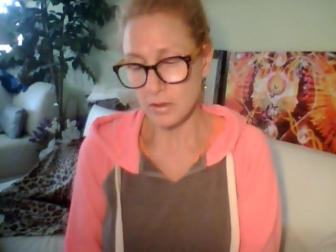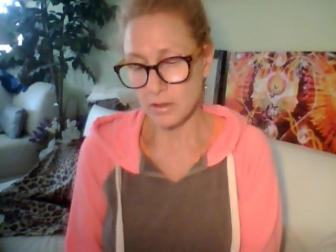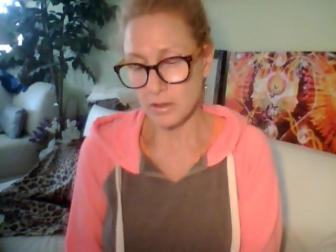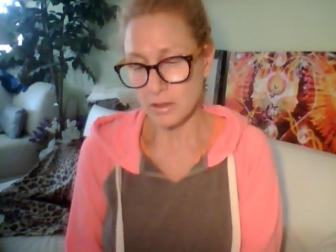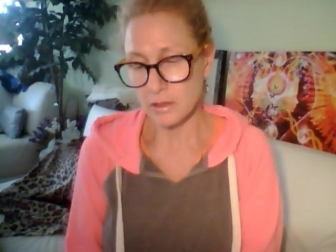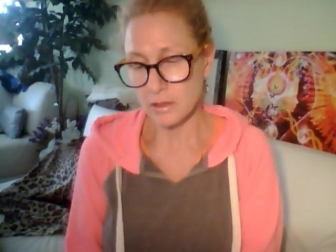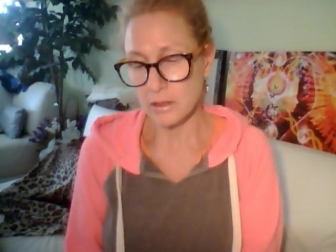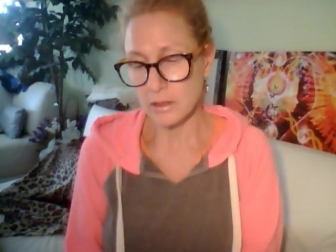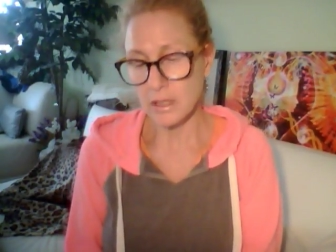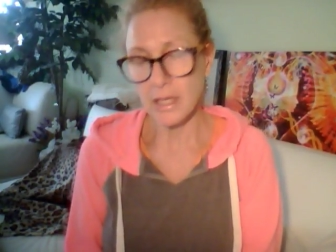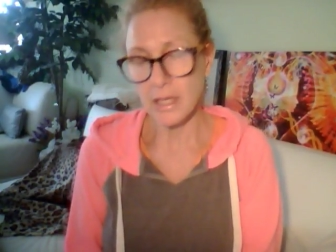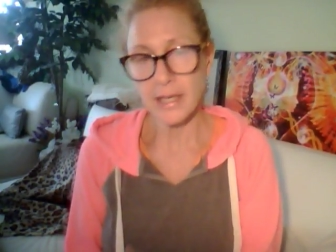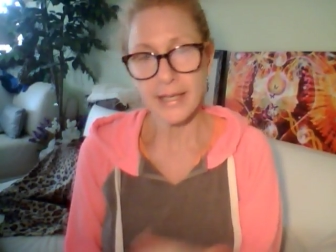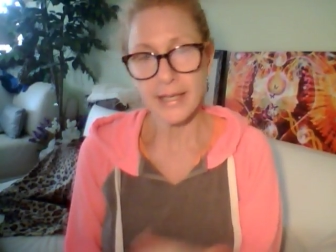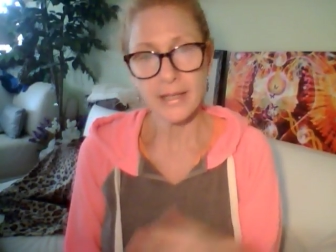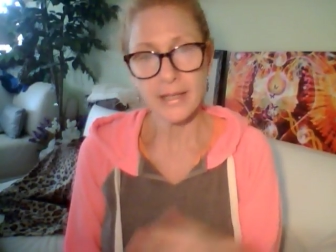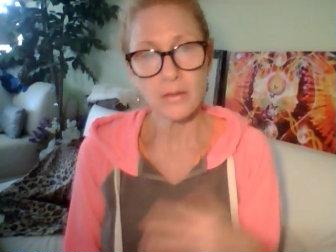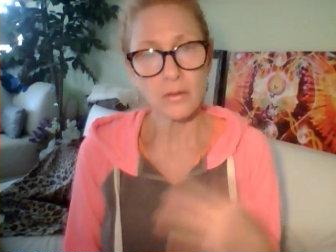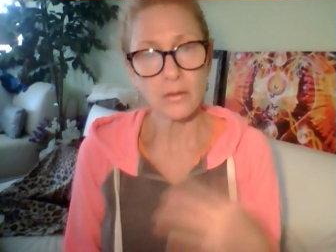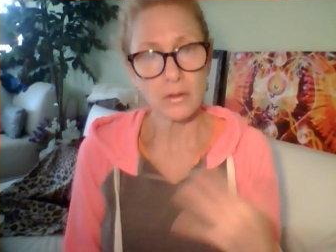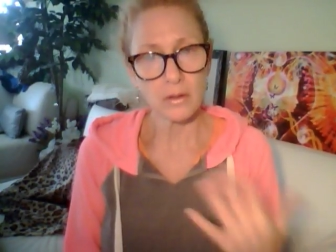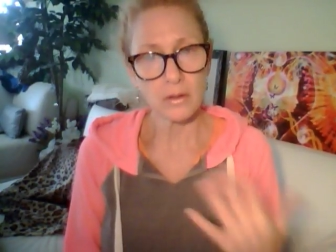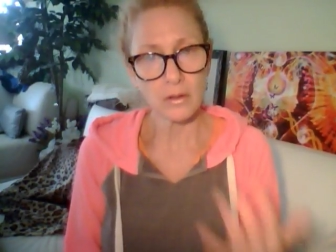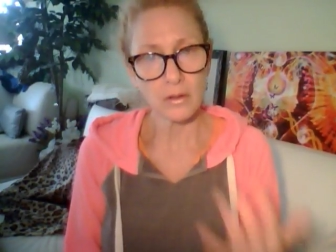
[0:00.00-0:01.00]
the
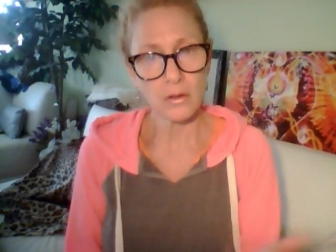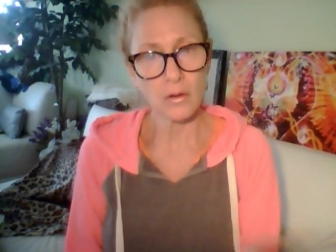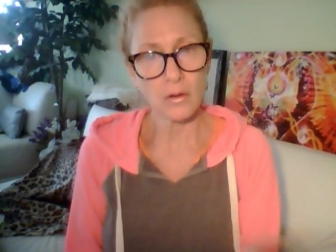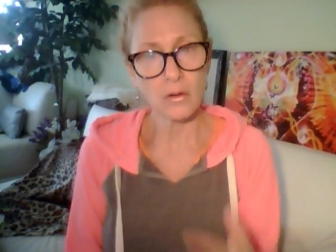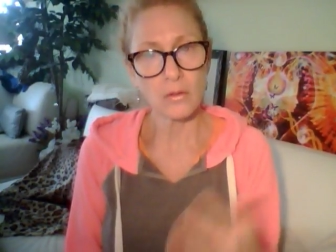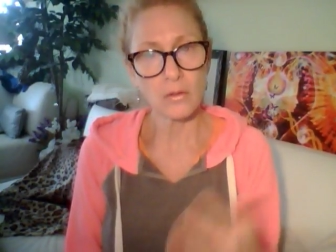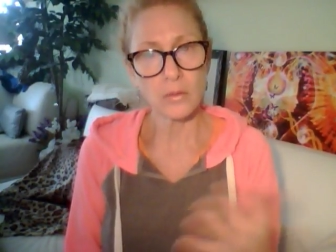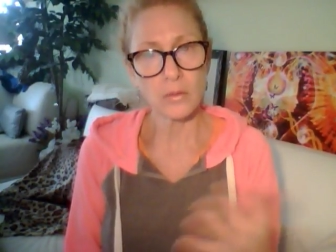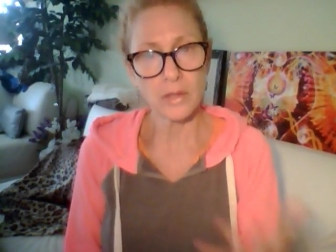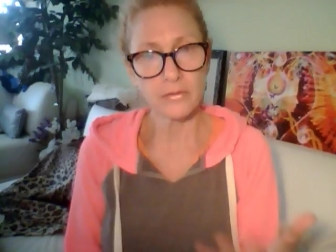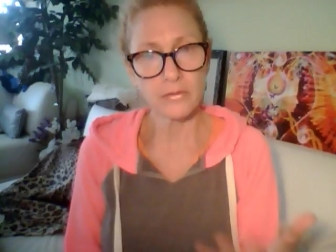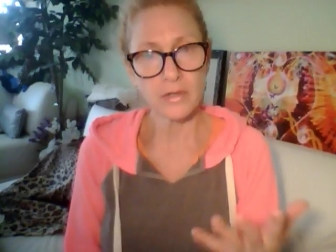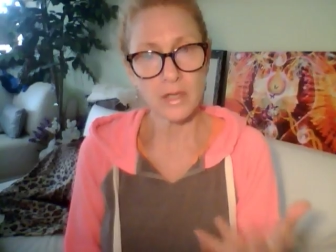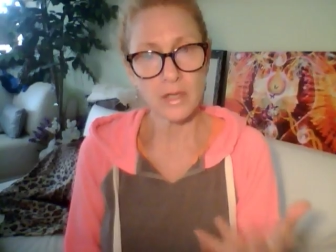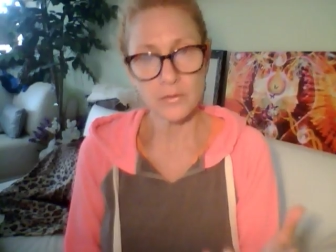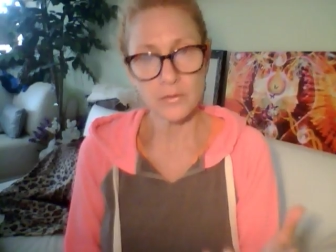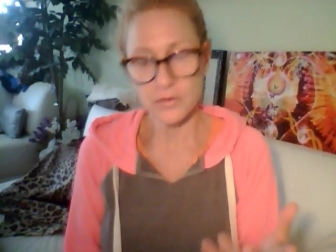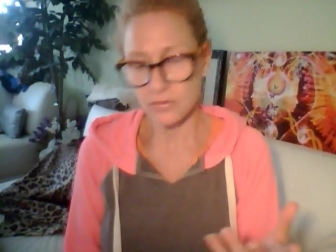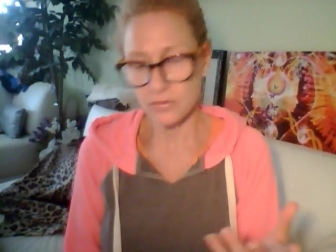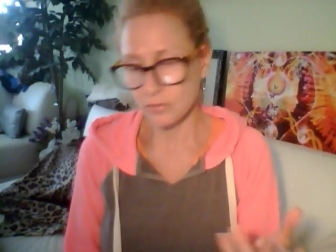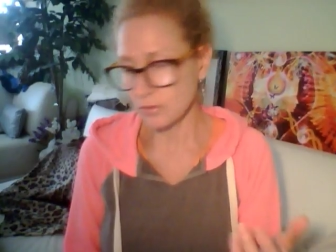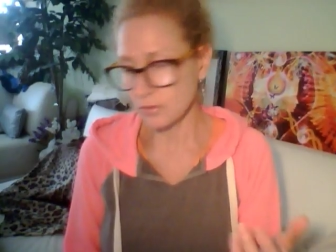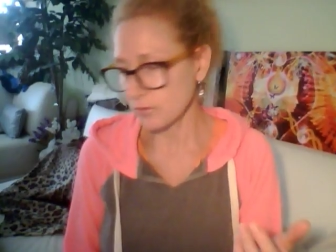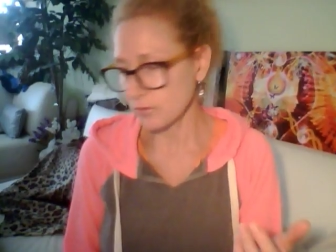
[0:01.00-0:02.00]
line or the code, whatever
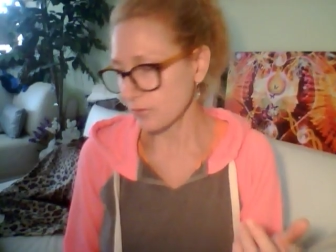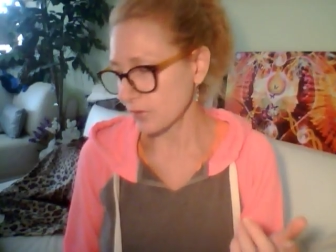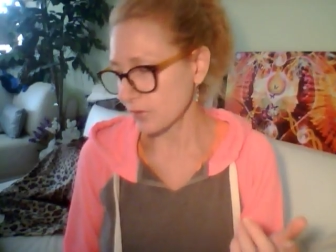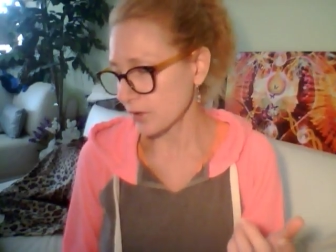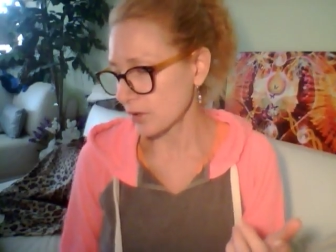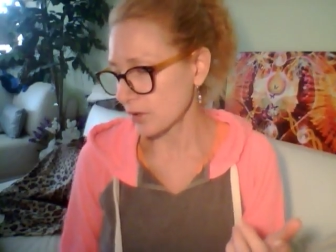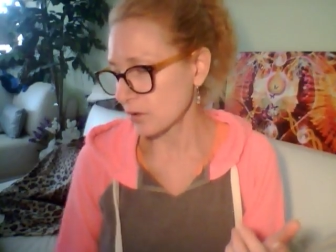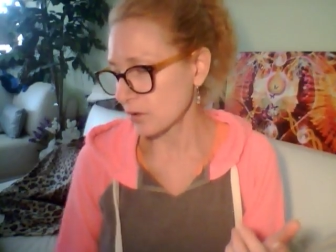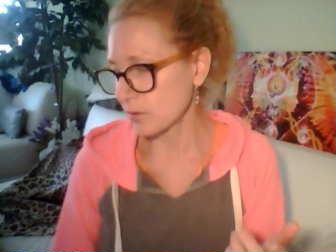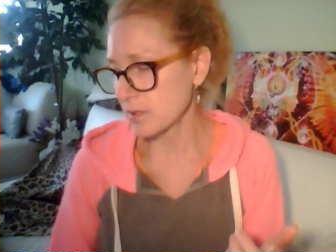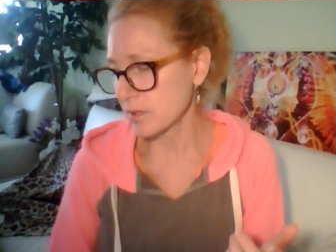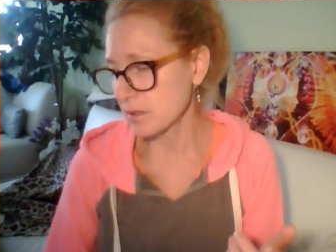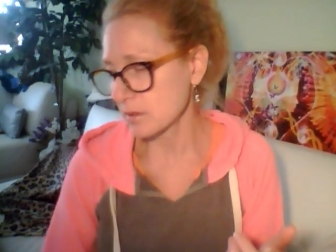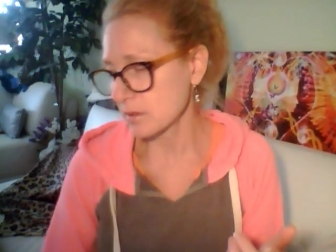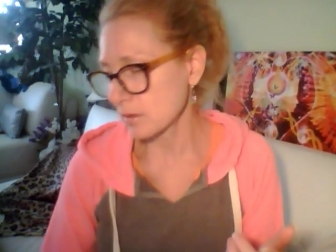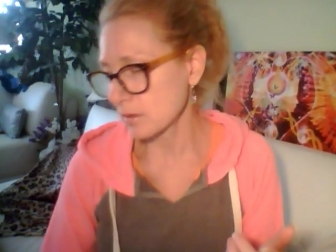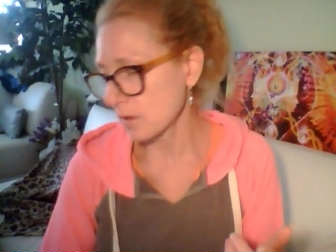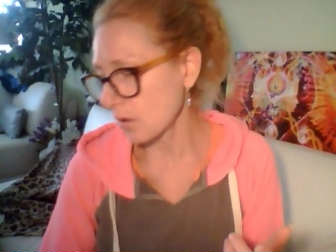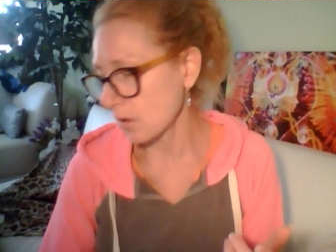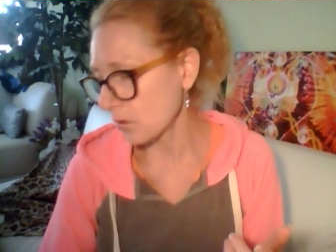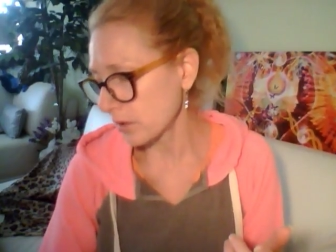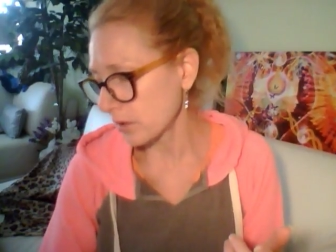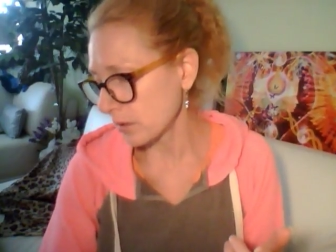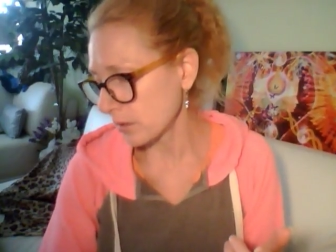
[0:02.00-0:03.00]
comes through for you, is
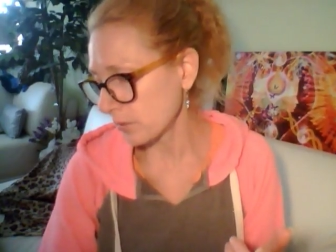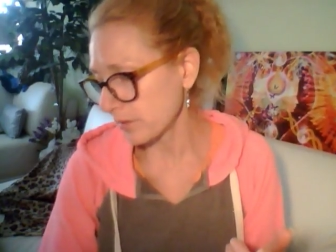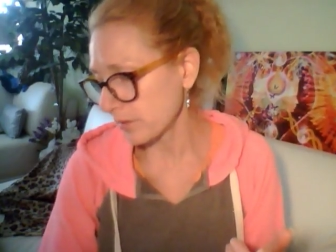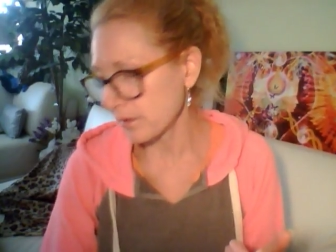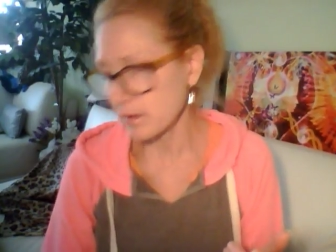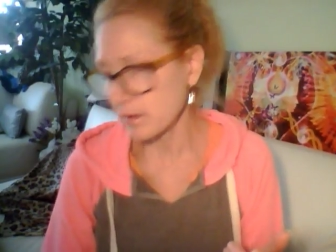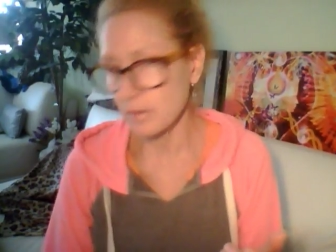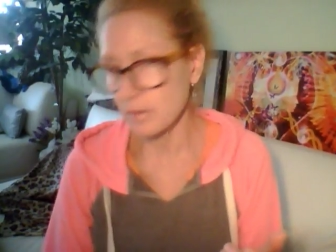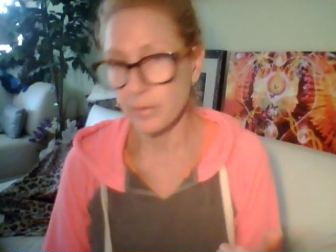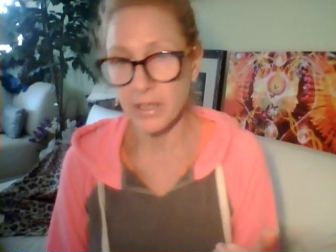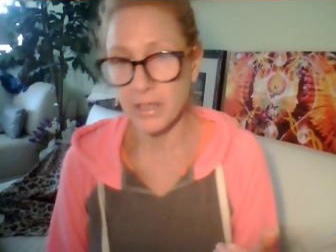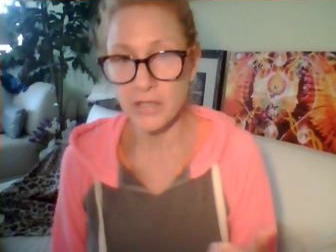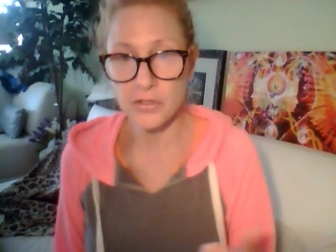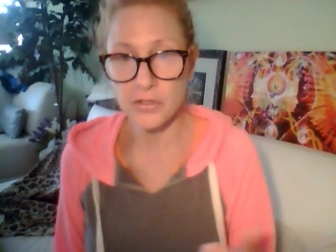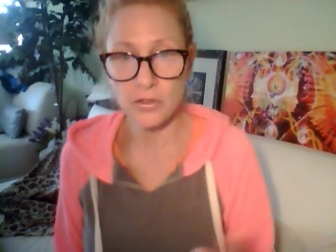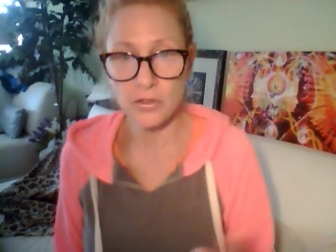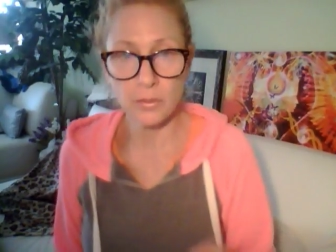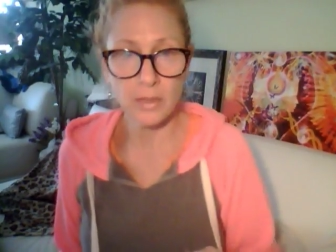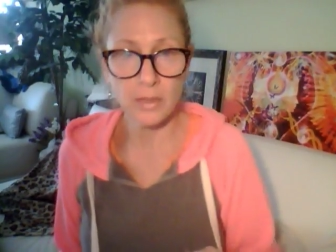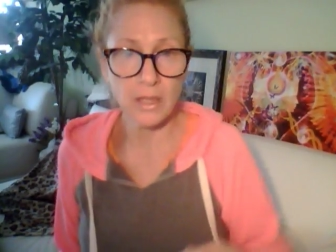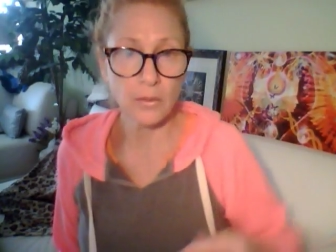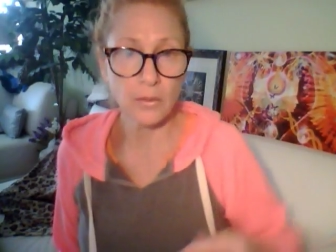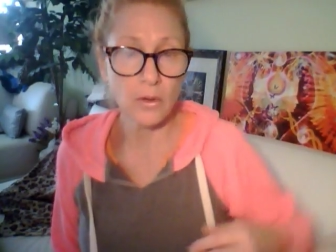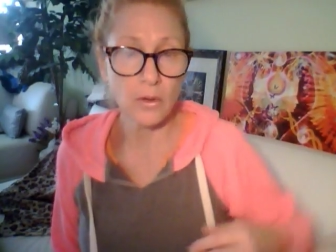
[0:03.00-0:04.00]
coding within the
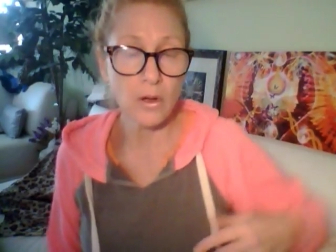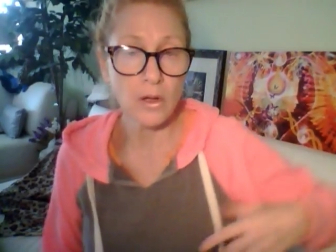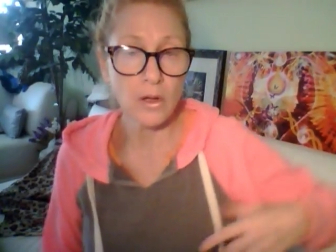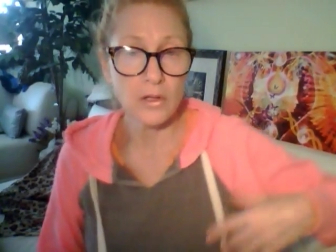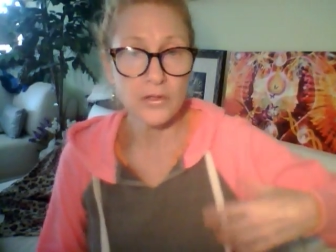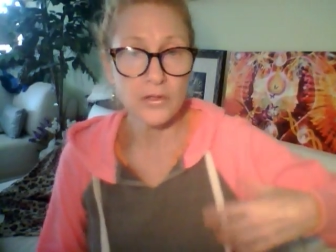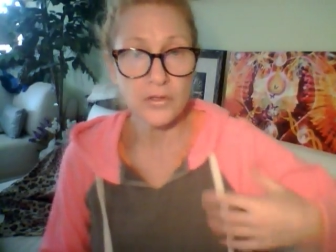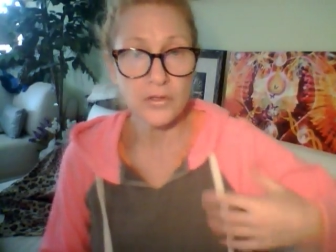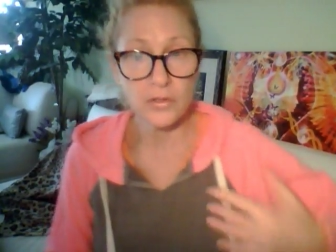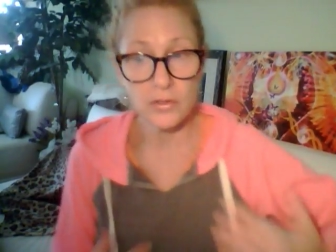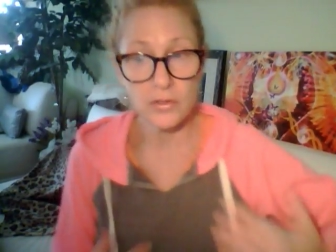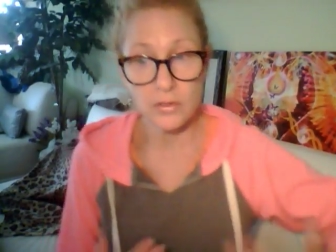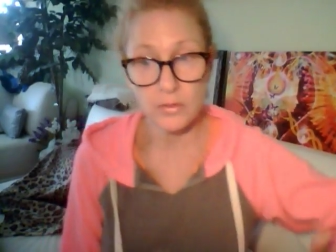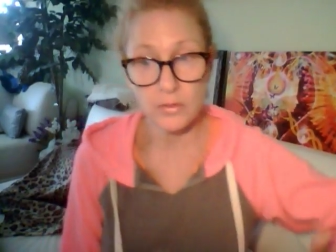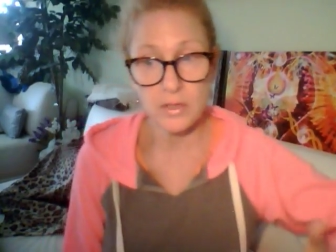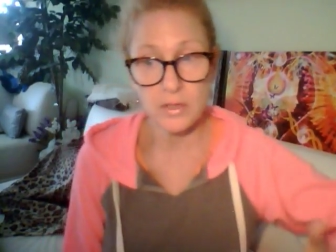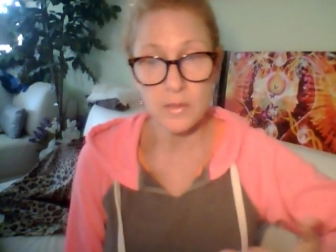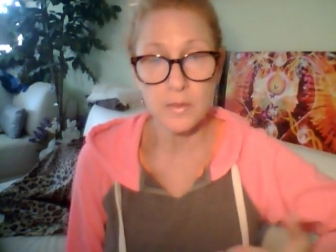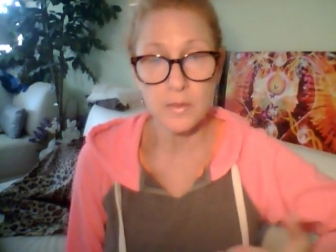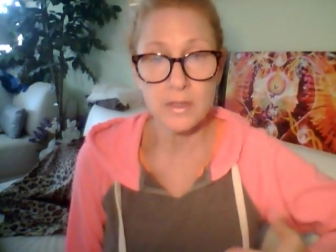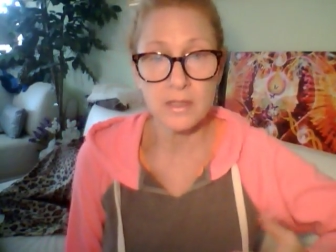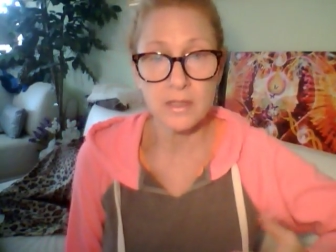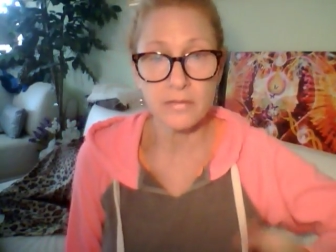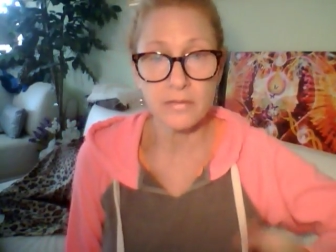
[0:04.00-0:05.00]
picture, but I will also do a
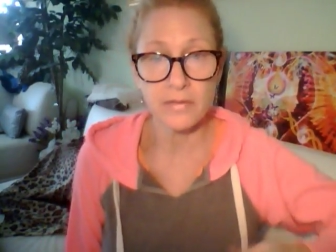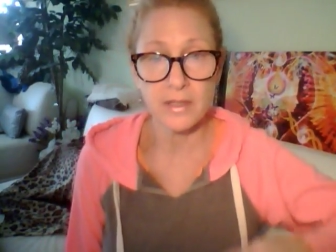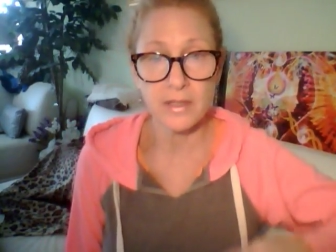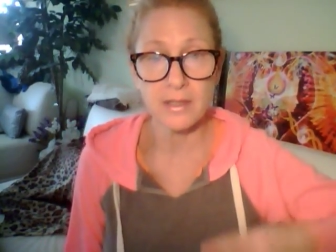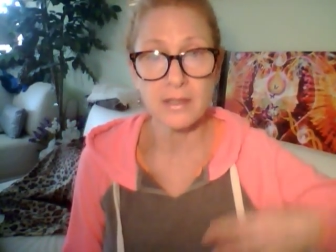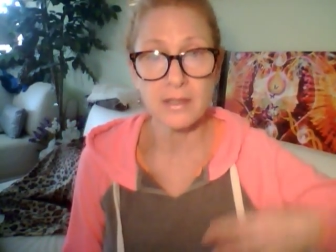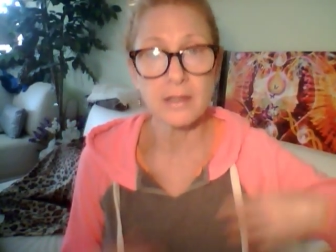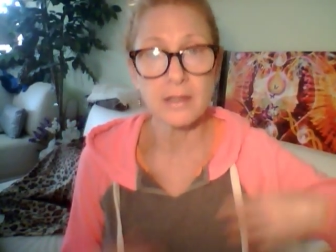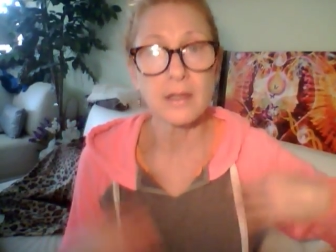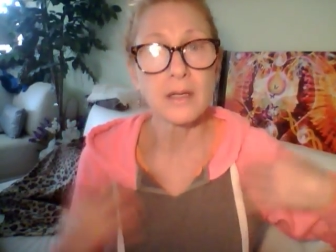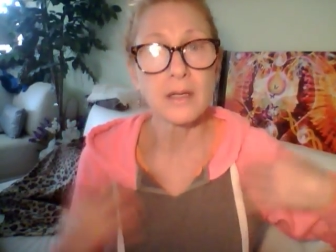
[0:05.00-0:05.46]
specific